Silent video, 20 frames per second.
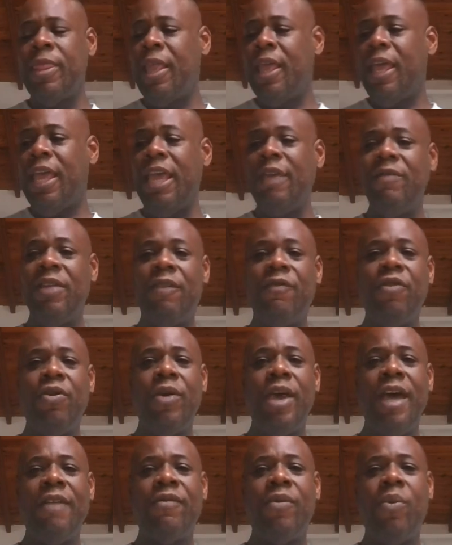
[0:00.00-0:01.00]
Even if
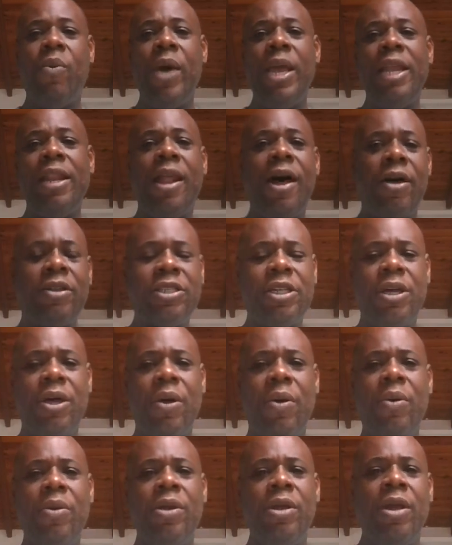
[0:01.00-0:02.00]
you have a weight loss
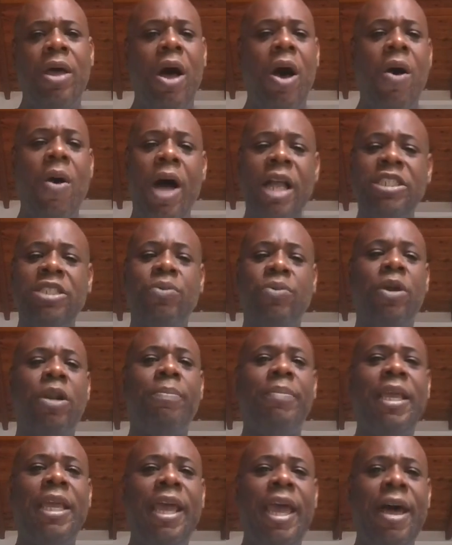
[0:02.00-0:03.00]
goal. Oh, I just want
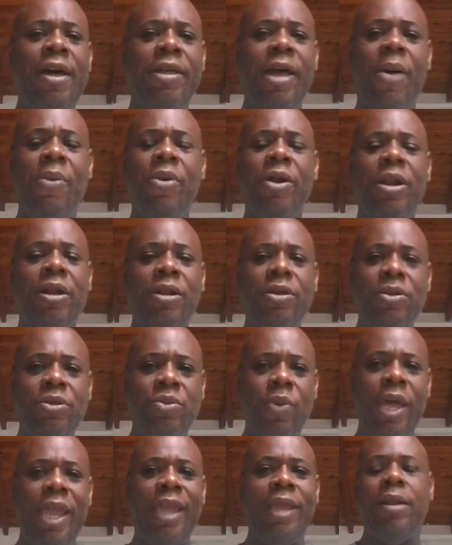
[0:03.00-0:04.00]
to be healthy. I want to lose
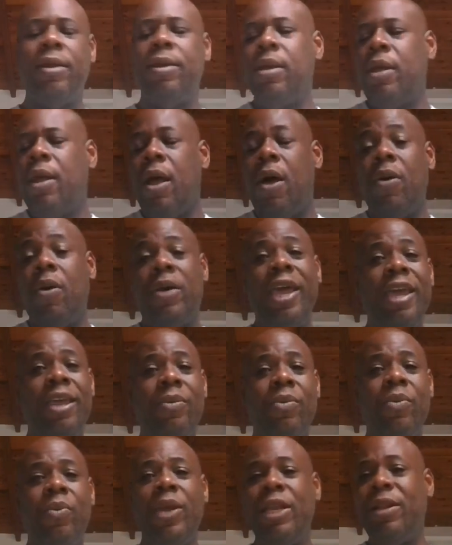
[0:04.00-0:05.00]
weight.
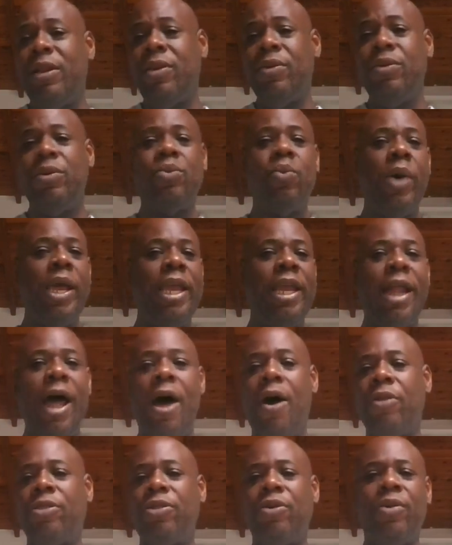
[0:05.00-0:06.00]
Okay, we lose weight
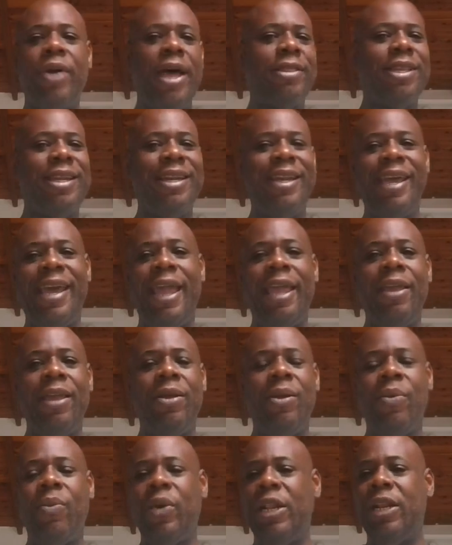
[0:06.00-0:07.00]
all throughout the day.
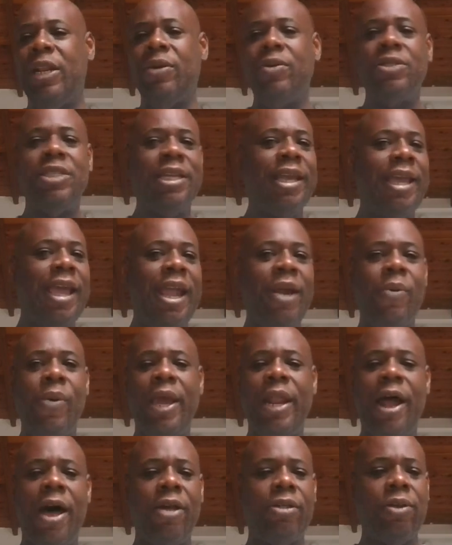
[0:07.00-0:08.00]
We lose and gain
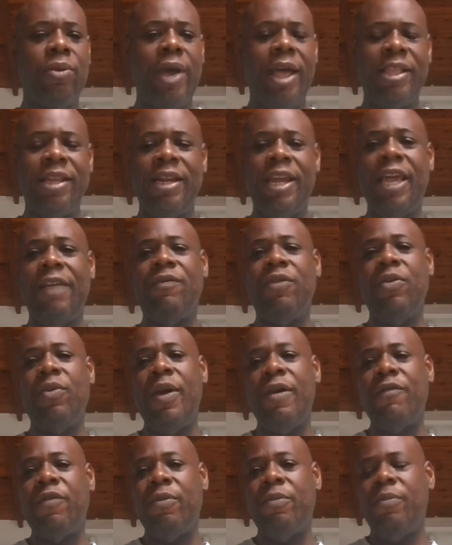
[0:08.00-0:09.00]
weight all throughout the day. If you
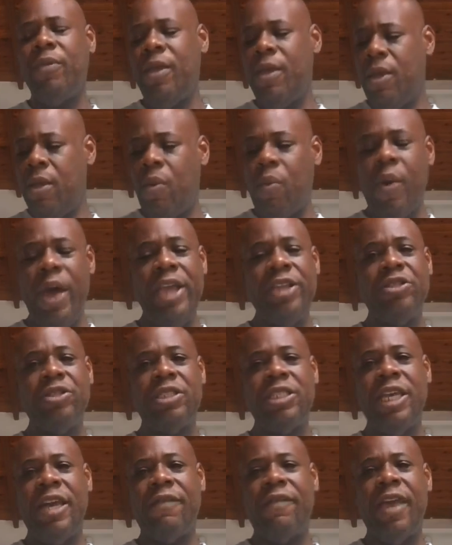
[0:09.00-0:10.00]
ever weighed
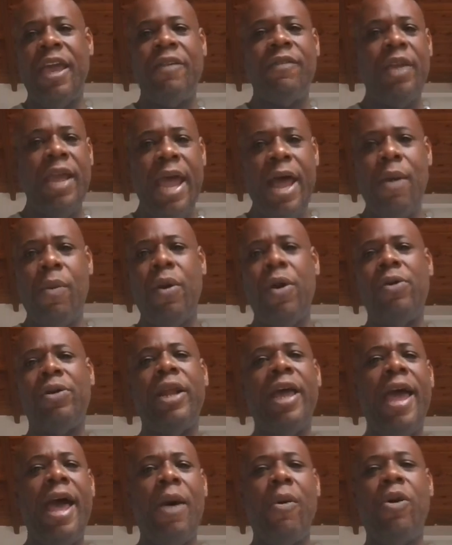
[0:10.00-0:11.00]
yourself every hour on
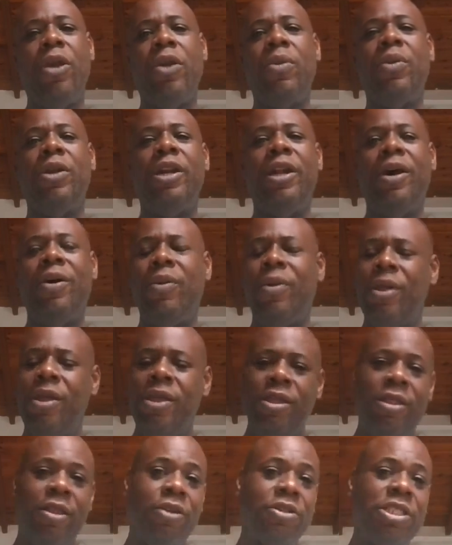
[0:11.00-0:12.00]
the hour, you would know
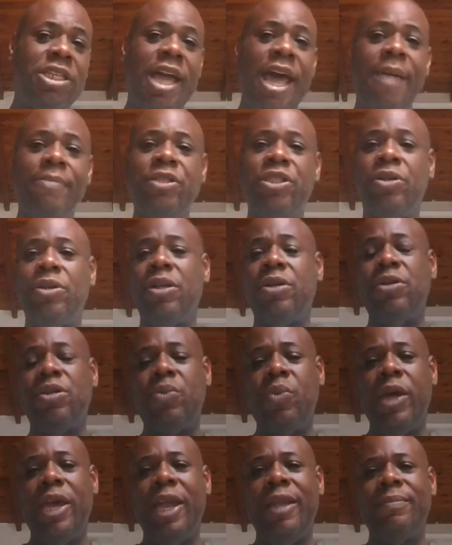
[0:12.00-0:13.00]
there's times you
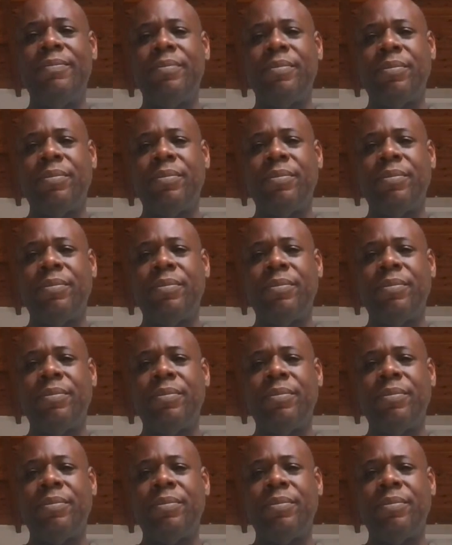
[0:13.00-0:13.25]
lose weight